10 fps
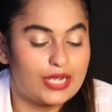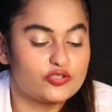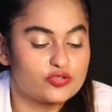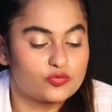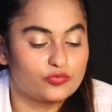
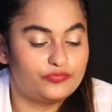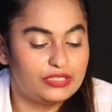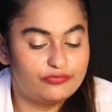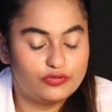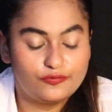just don't
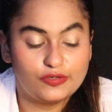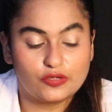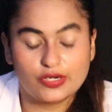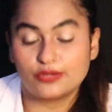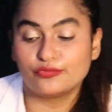feel fulfilled,
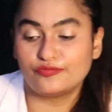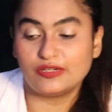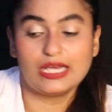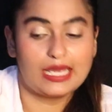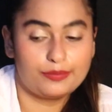or I don't
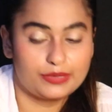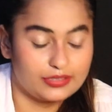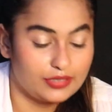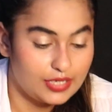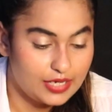feel
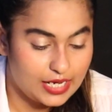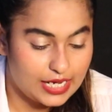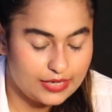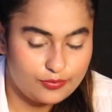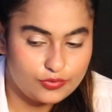happy.
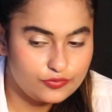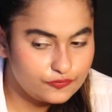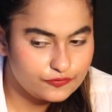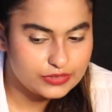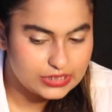I
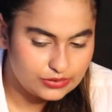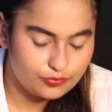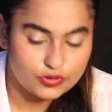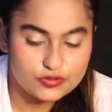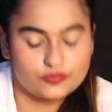want to see
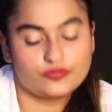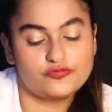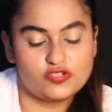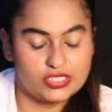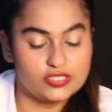what sort
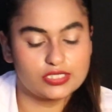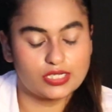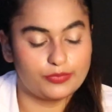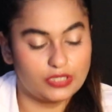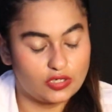of change is
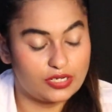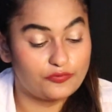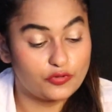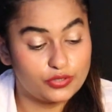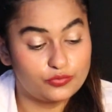coming in.
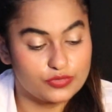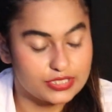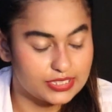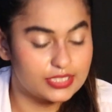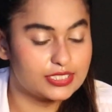Like, what are you
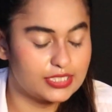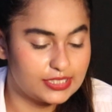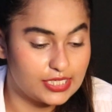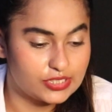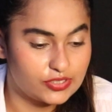
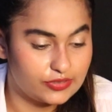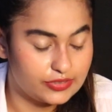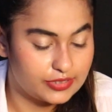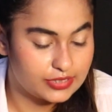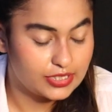resisting,
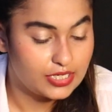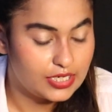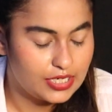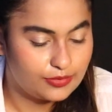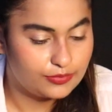Sagittarius?
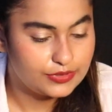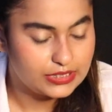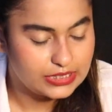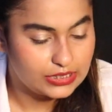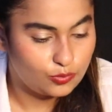I want to
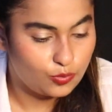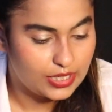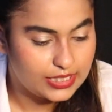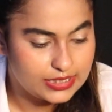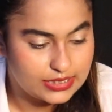see
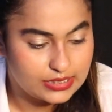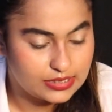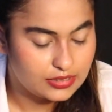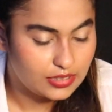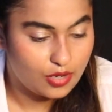why is
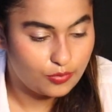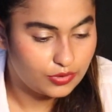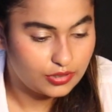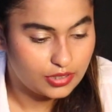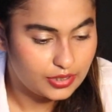the Tower
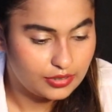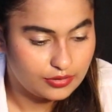card.